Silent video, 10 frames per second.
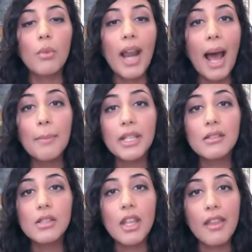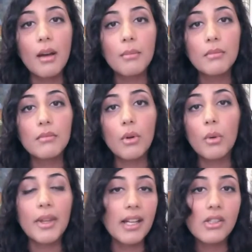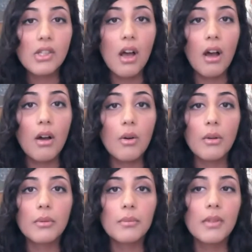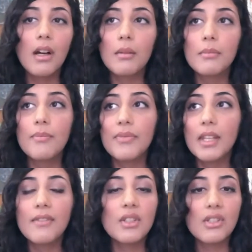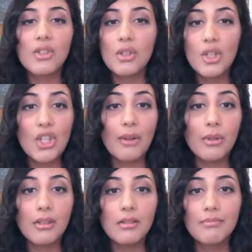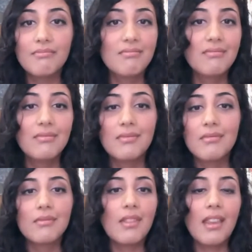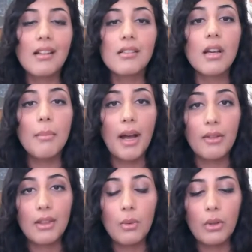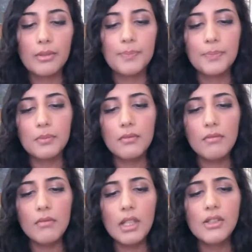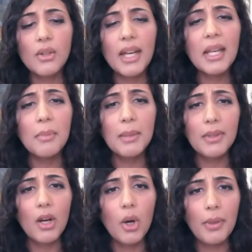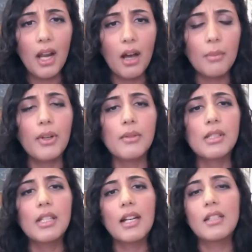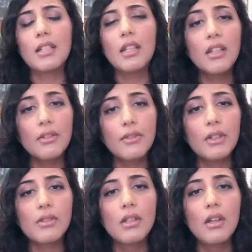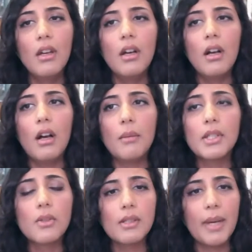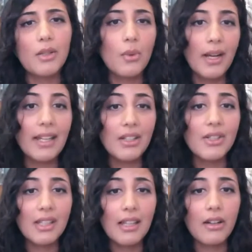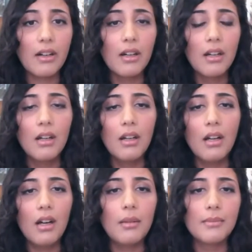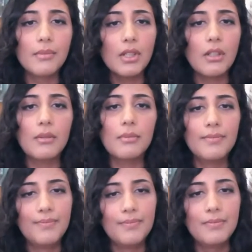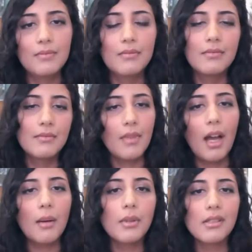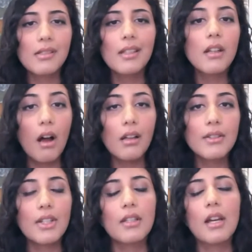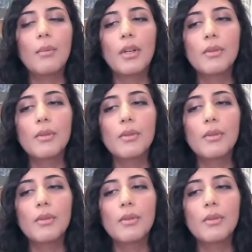what happened to them or what they saw or even just the general things about the war. And so getting people to open up when I was conducting the interviews, this was about 20 years later. So I was in college at the time